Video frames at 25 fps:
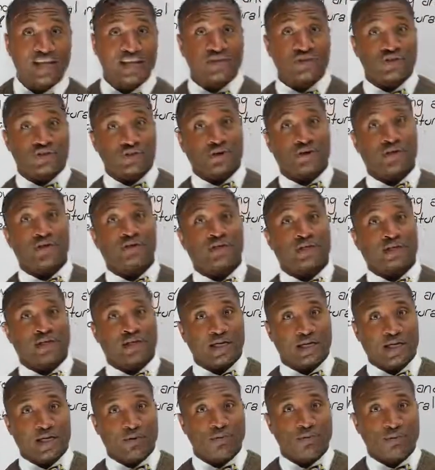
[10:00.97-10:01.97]
It's
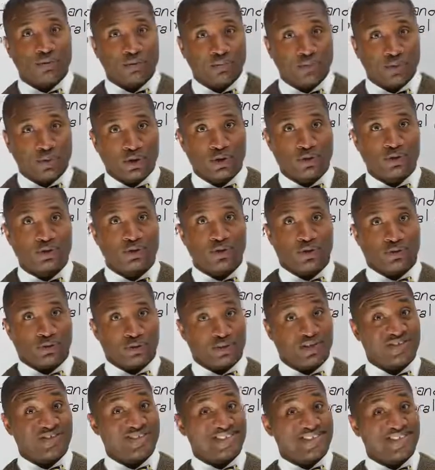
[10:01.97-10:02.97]
scalding. It will burn you
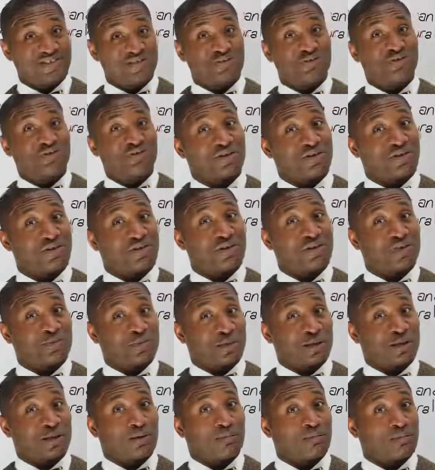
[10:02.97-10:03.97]
and send the
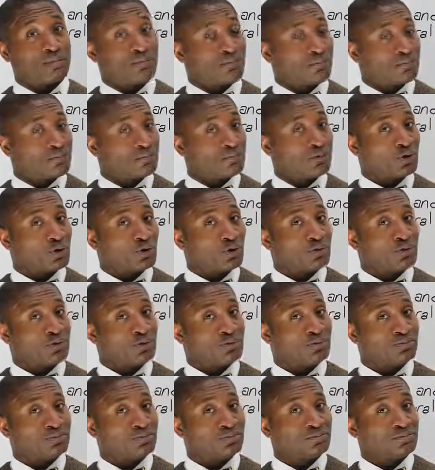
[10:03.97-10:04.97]
hospital.
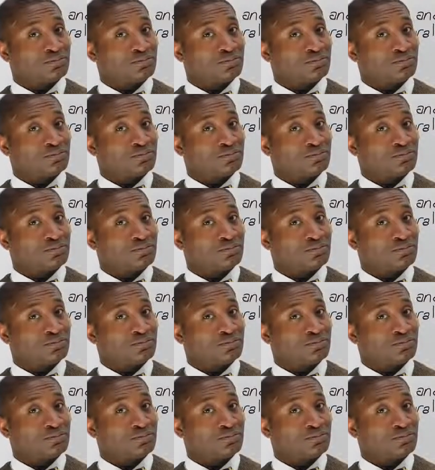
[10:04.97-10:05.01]
Cool?